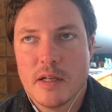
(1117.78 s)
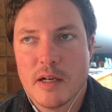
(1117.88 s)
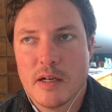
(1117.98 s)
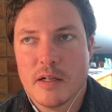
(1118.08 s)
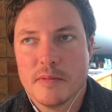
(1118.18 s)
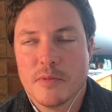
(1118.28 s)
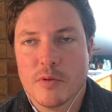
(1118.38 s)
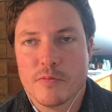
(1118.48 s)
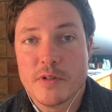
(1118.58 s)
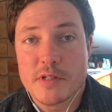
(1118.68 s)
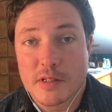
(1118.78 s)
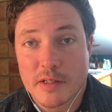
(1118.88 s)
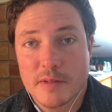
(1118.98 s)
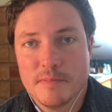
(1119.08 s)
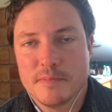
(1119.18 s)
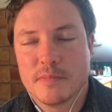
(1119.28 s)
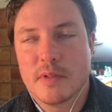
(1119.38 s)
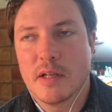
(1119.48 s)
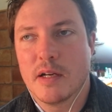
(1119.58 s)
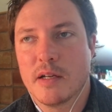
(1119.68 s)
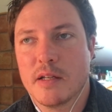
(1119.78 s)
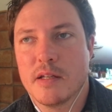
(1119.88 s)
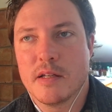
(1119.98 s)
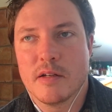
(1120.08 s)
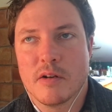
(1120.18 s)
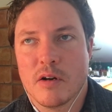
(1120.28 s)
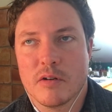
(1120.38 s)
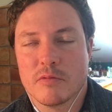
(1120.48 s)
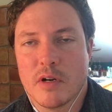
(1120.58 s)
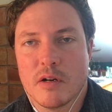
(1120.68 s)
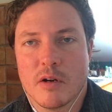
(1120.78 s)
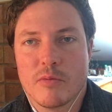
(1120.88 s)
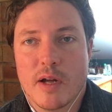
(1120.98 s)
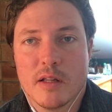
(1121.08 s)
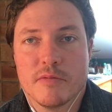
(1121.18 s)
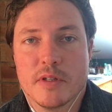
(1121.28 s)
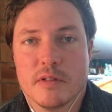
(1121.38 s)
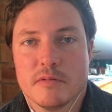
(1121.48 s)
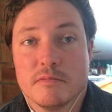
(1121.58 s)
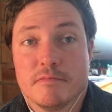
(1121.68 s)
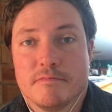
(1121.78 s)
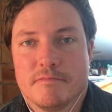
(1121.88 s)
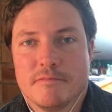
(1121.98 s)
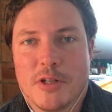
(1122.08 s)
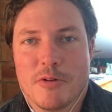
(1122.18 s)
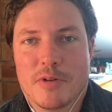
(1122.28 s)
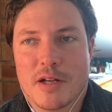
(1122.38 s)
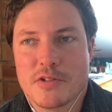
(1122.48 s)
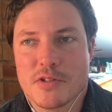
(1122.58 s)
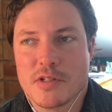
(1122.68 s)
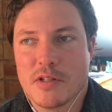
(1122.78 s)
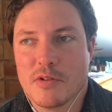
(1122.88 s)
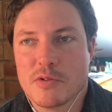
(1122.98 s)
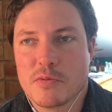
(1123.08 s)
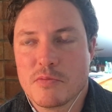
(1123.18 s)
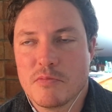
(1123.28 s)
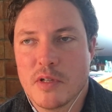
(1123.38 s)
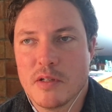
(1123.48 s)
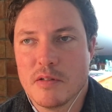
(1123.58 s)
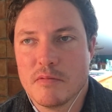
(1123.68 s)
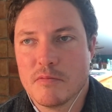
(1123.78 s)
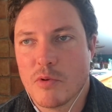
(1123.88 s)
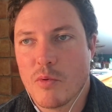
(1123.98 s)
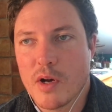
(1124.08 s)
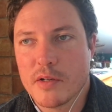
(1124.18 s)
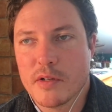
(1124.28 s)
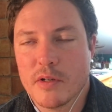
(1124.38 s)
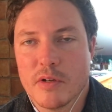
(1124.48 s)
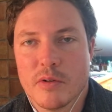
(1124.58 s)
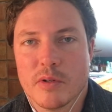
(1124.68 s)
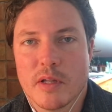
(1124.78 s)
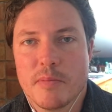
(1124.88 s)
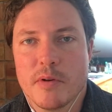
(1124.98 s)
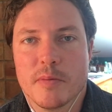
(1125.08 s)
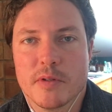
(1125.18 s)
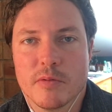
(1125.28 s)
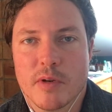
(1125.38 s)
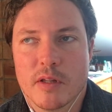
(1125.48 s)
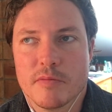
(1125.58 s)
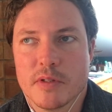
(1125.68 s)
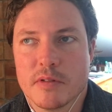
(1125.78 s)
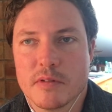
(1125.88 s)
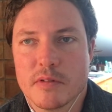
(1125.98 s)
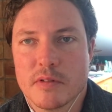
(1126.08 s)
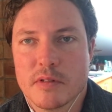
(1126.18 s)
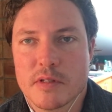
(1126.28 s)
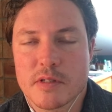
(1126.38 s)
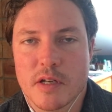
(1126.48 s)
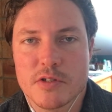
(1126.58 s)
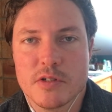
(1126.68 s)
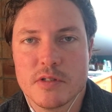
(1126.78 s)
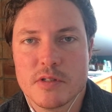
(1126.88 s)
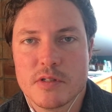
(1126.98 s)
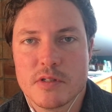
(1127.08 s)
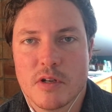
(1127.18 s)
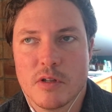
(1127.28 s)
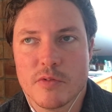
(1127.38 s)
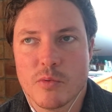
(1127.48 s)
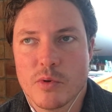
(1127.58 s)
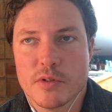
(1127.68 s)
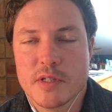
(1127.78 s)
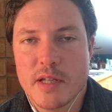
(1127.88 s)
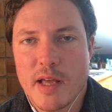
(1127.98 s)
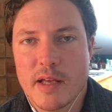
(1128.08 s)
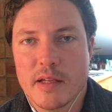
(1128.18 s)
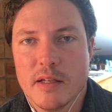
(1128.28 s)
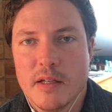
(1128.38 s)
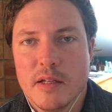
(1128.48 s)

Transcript: or physically, are relevant, not just in Rwanda or in Liberia, but they're relevant discussions all over the world today.